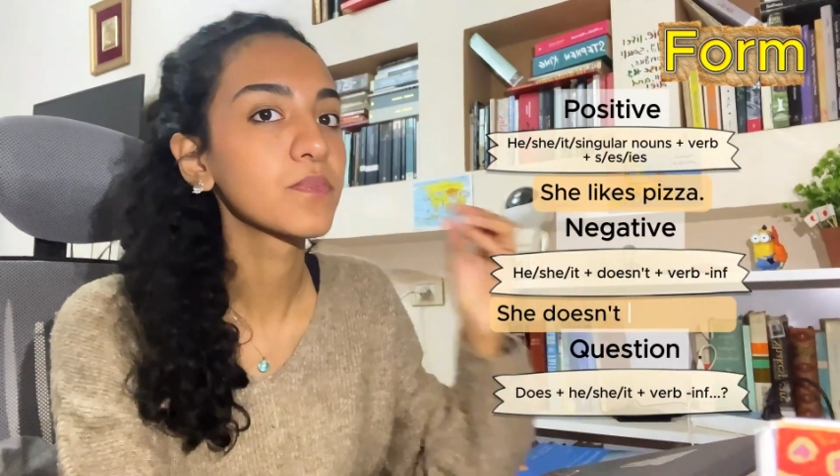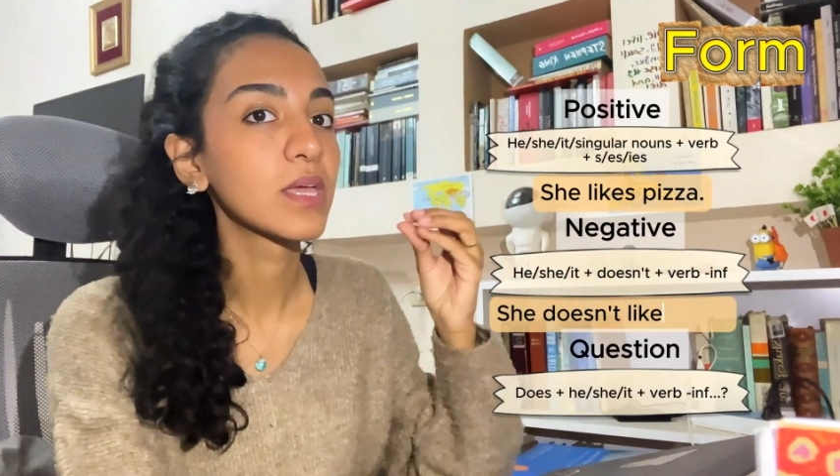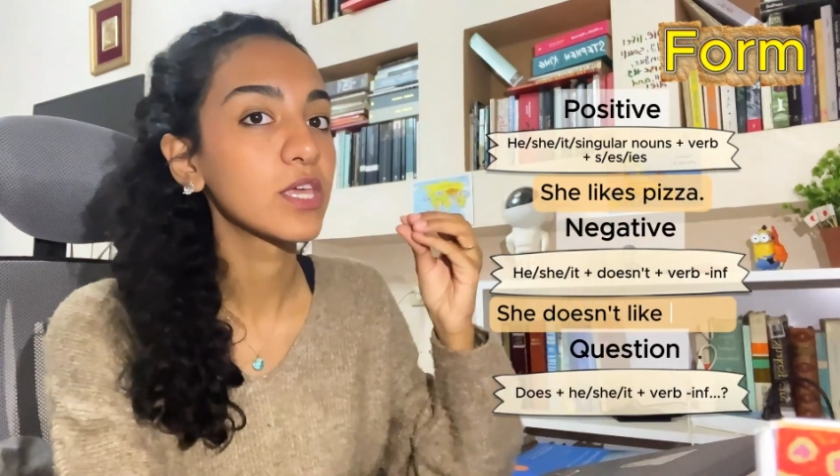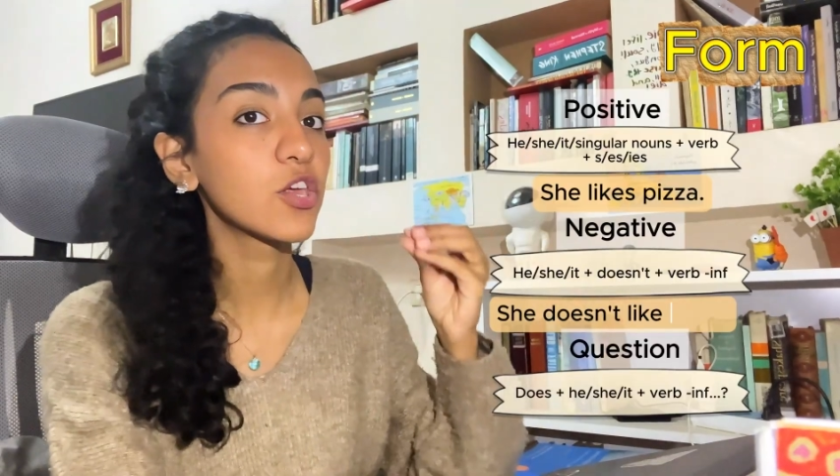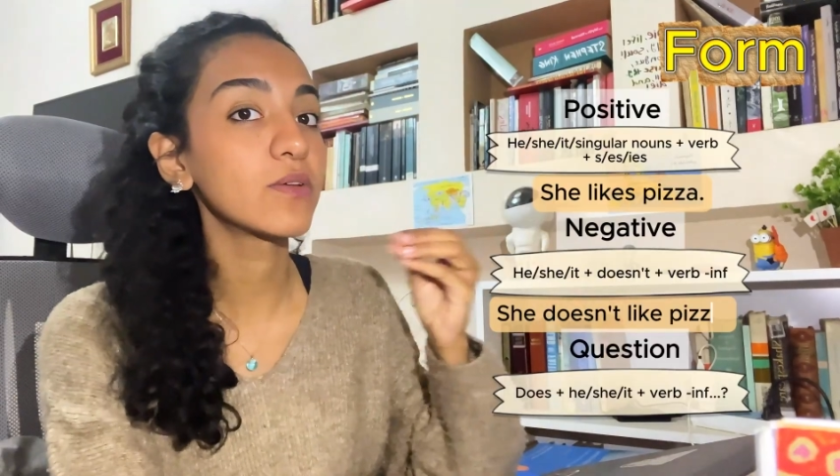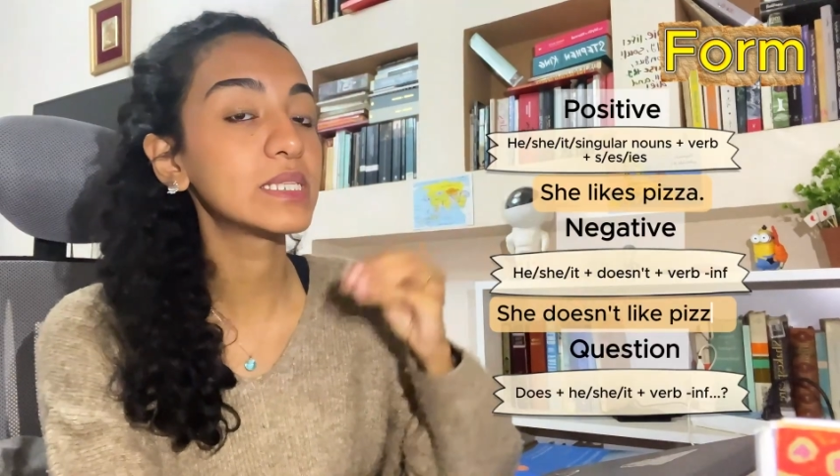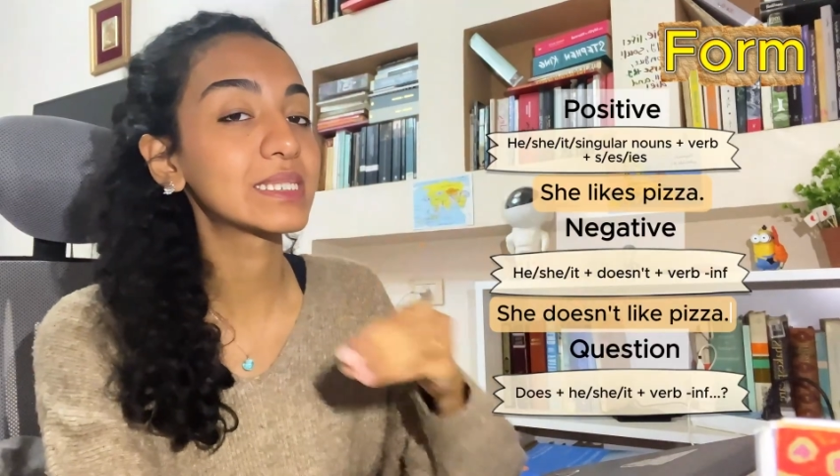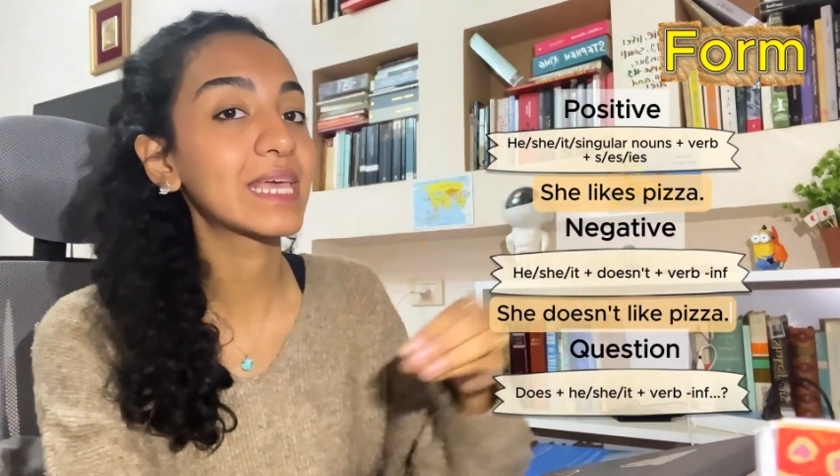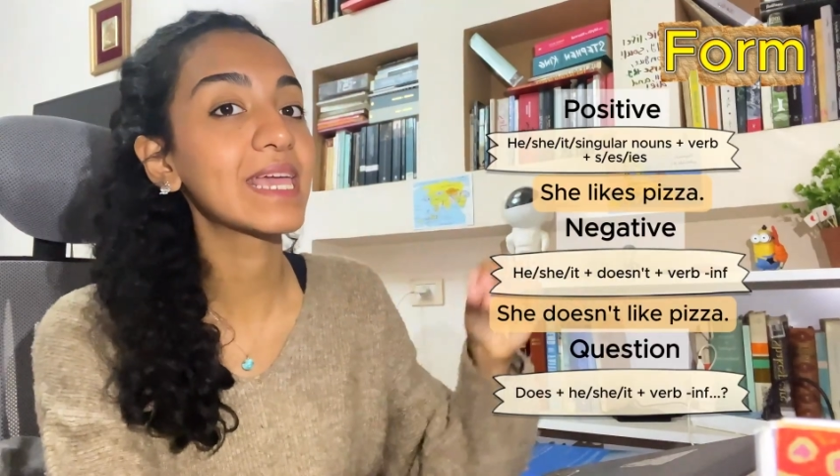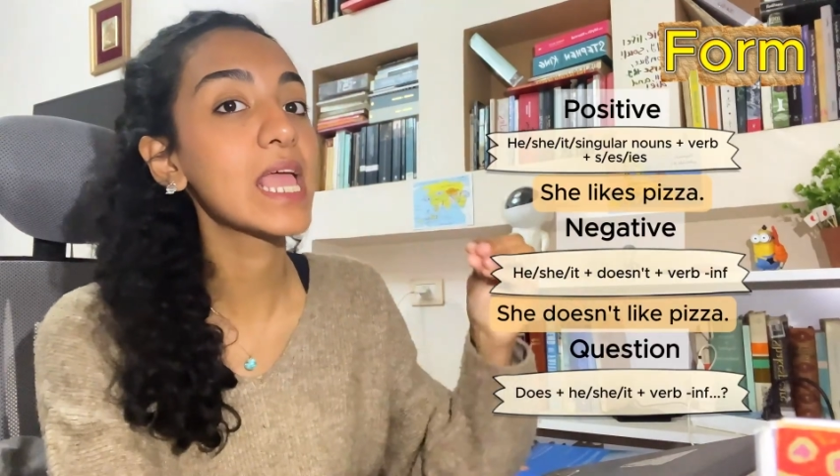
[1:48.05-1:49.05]
you're going to
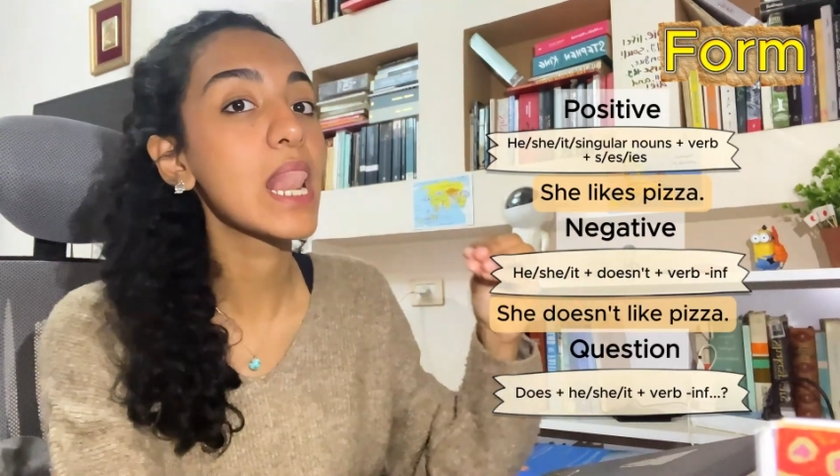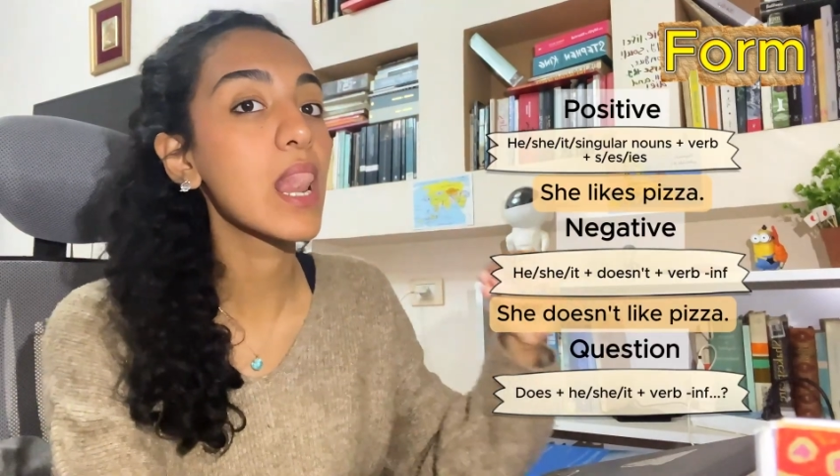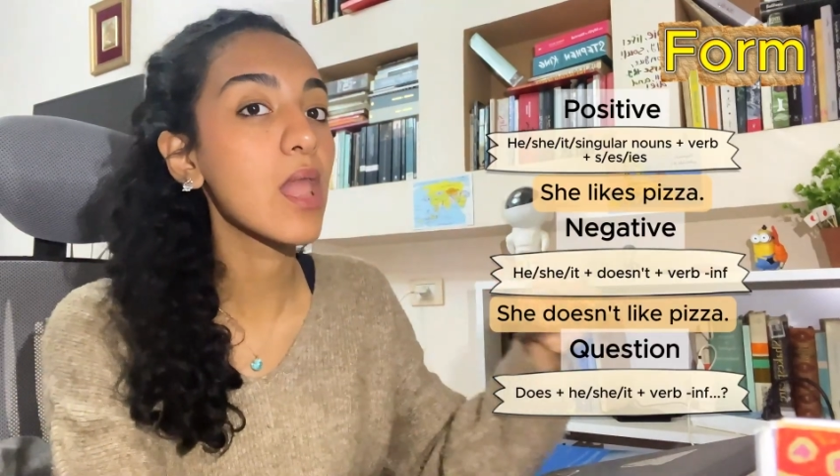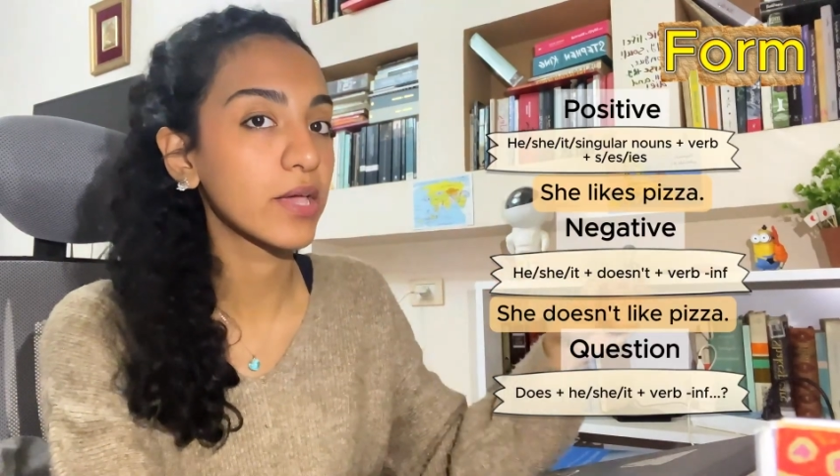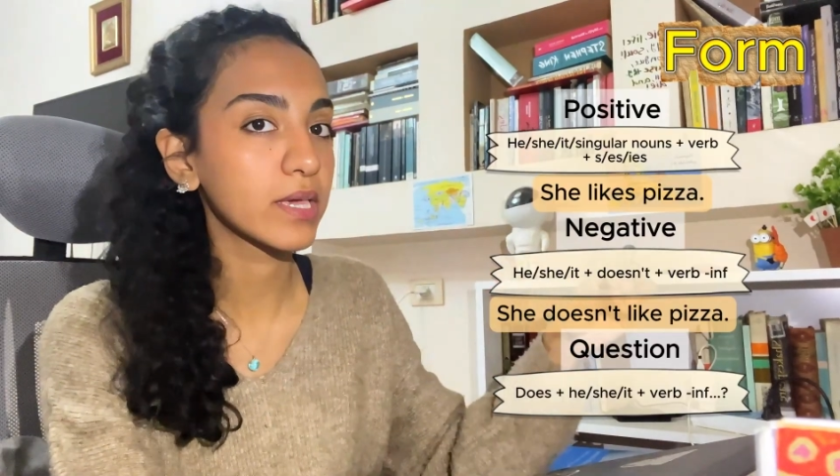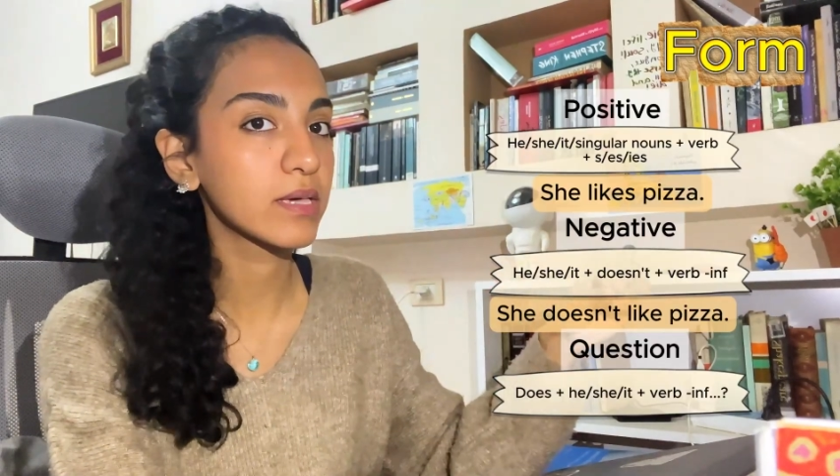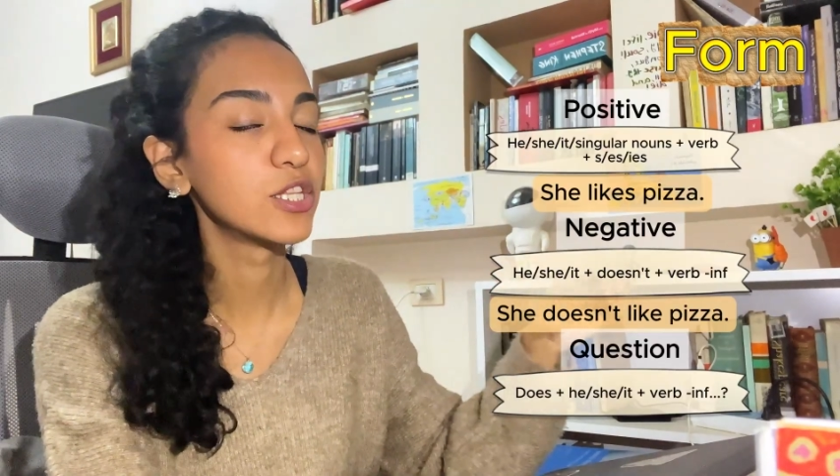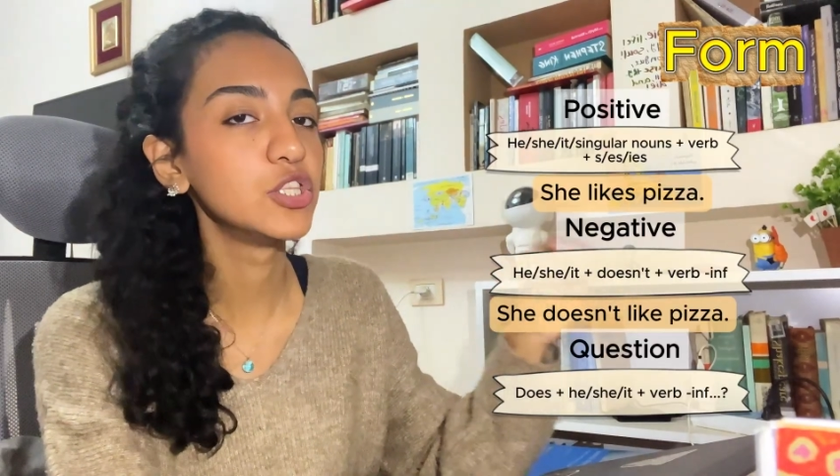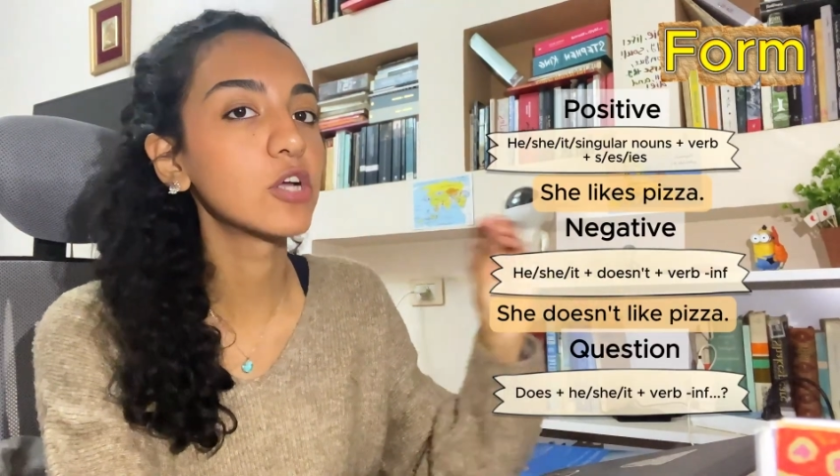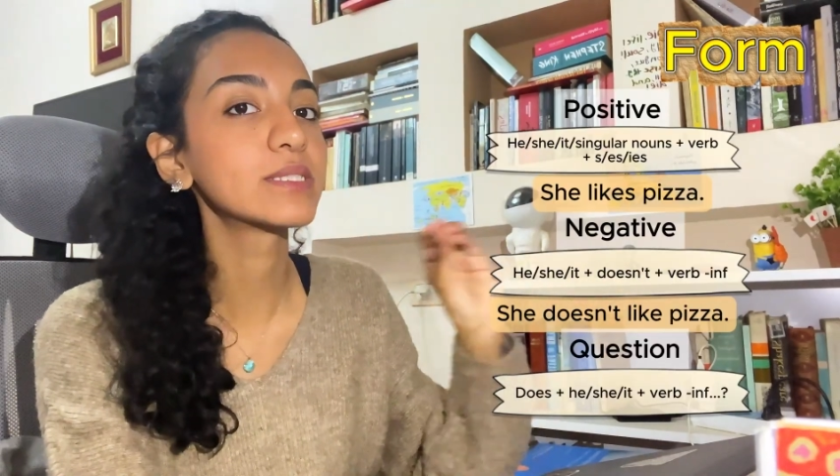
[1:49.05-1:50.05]
say like,
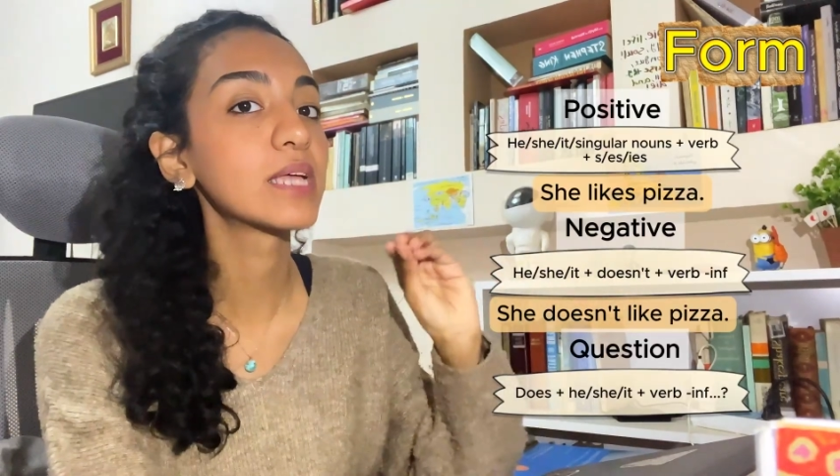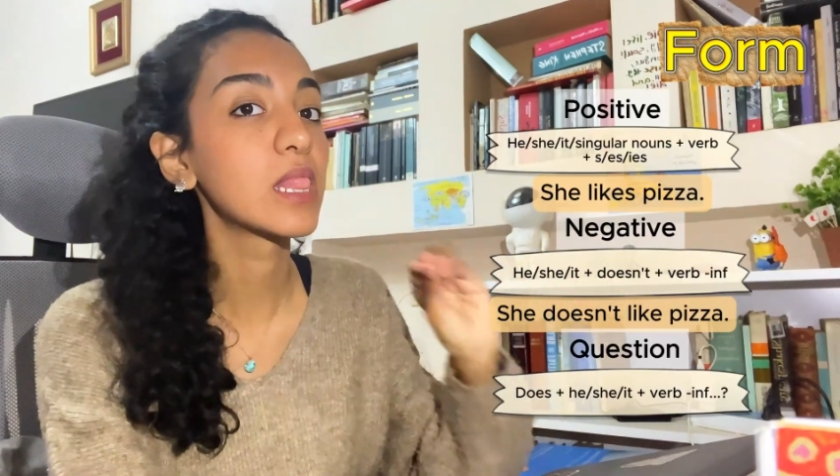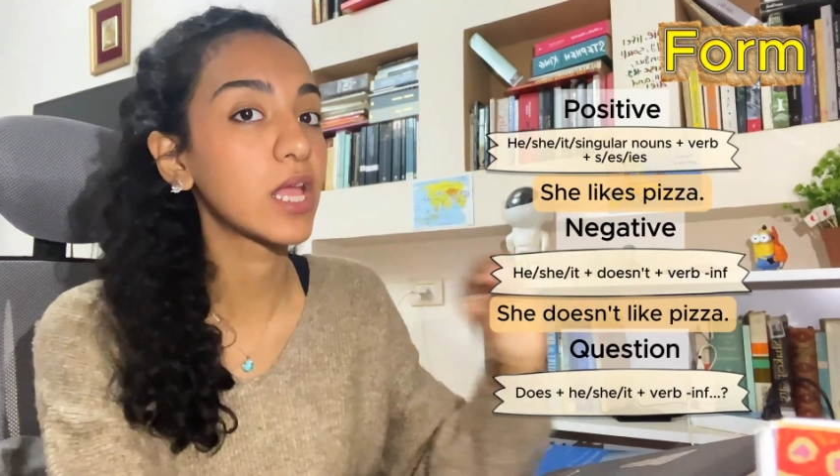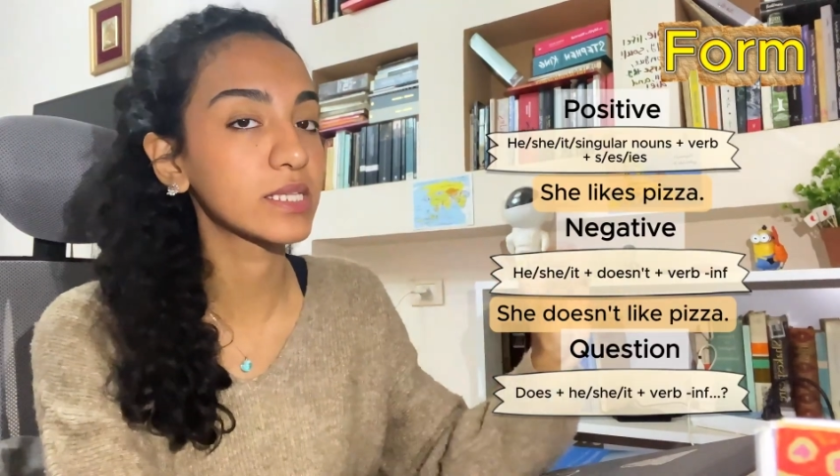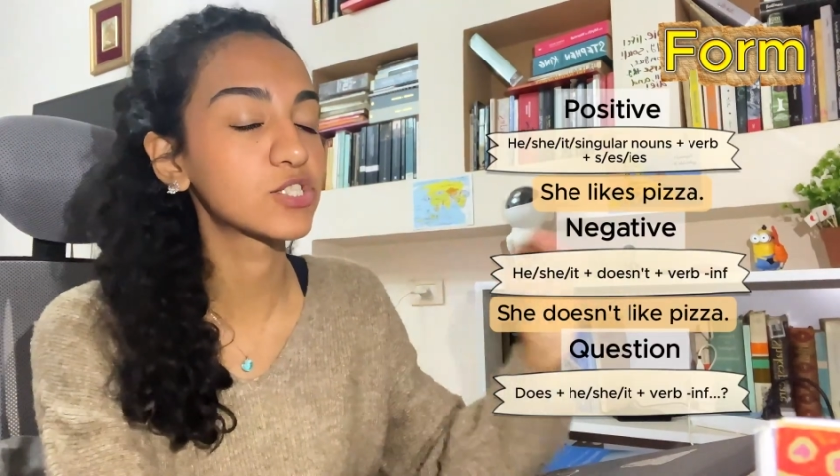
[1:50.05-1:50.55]
not likes.